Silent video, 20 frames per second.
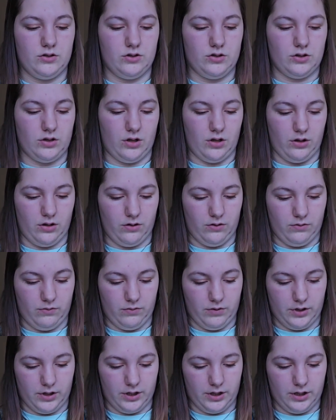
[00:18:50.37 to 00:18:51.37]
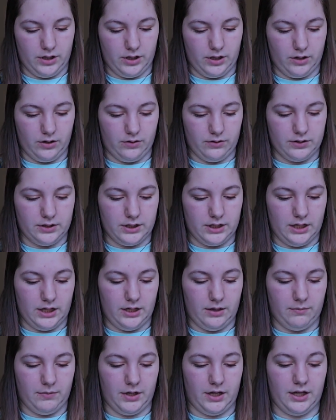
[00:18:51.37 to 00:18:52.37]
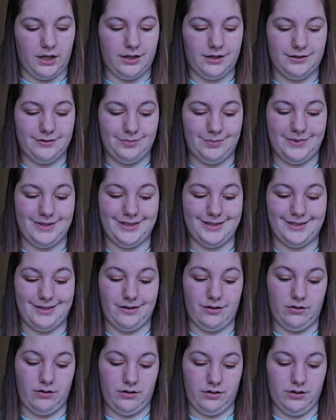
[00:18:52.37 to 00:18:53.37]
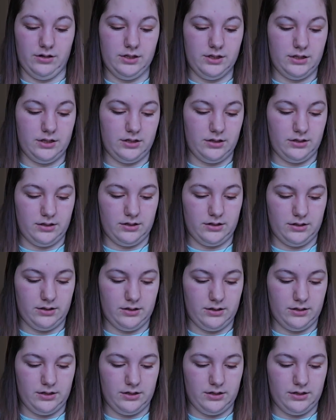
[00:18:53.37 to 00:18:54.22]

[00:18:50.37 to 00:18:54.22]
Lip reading: So we're gonna go see my husband's aunt.